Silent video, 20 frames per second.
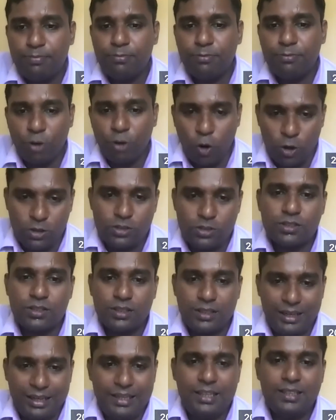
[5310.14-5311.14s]

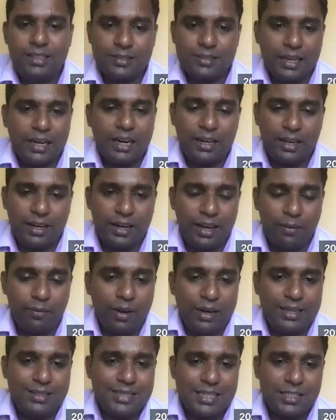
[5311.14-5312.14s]
False. It is secondary.
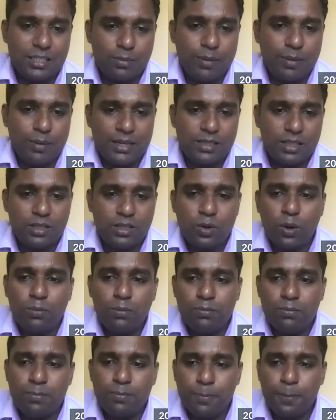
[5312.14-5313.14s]
What is Asherman
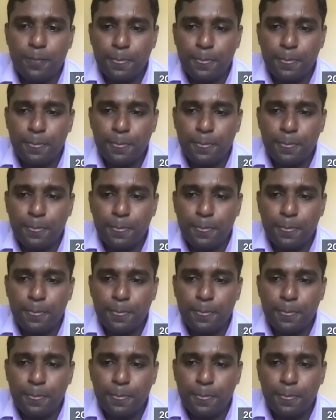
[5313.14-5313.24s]
syndrome?